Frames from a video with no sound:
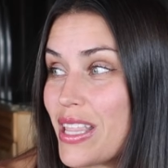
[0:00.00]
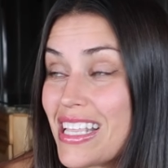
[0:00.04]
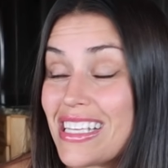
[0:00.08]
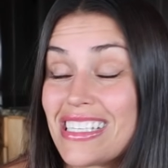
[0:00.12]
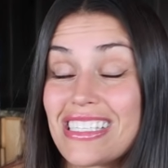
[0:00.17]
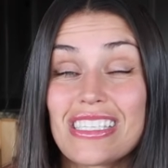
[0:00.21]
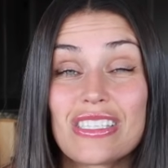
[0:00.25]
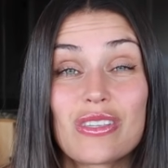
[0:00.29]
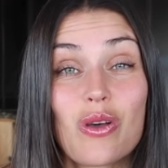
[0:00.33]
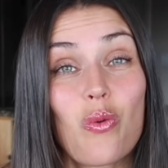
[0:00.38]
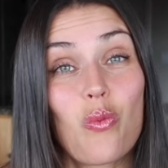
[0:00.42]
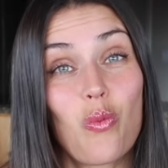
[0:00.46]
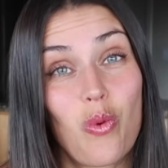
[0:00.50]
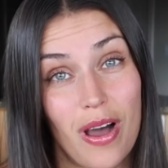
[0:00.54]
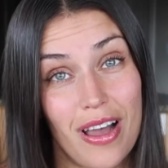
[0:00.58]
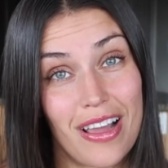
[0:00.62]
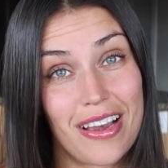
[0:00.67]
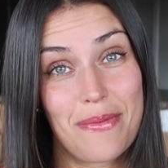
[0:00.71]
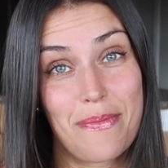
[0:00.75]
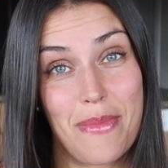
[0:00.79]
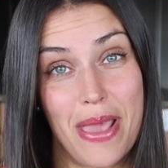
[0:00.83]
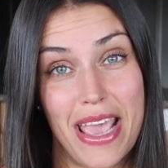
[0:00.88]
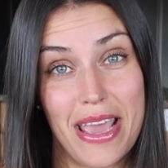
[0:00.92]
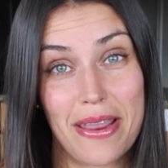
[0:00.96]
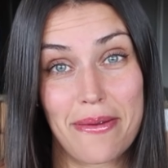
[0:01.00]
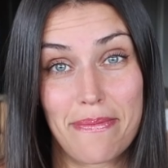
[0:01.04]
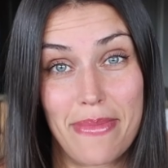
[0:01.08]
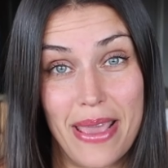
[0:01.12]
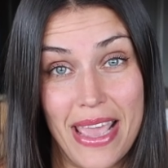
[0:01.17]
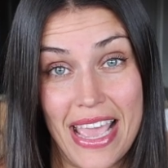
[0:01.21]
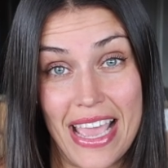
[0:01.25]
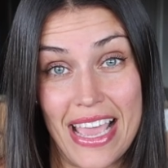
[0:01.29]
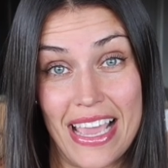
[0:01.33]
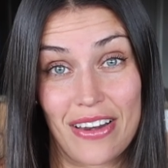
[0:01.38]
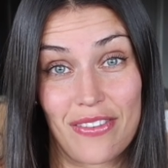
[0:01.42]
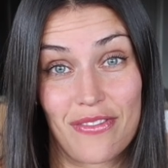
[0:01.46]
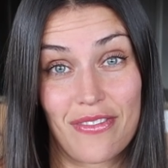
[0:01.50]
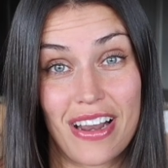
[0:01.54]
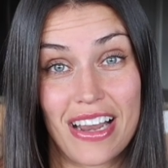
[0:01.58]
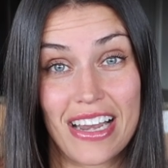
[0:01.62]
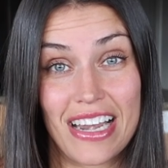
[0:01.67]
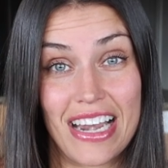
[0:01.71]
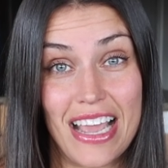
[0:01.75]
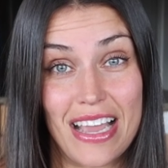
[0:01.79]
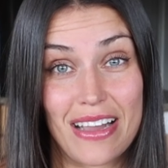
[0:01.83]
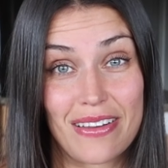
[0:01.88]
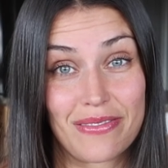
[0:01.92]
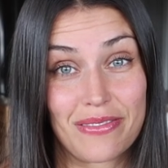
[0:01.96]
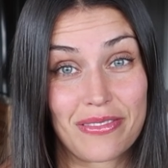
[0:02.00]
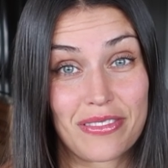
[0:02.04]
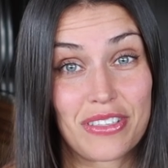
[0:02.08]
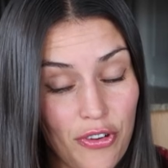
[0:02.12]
this is a one-man band right now.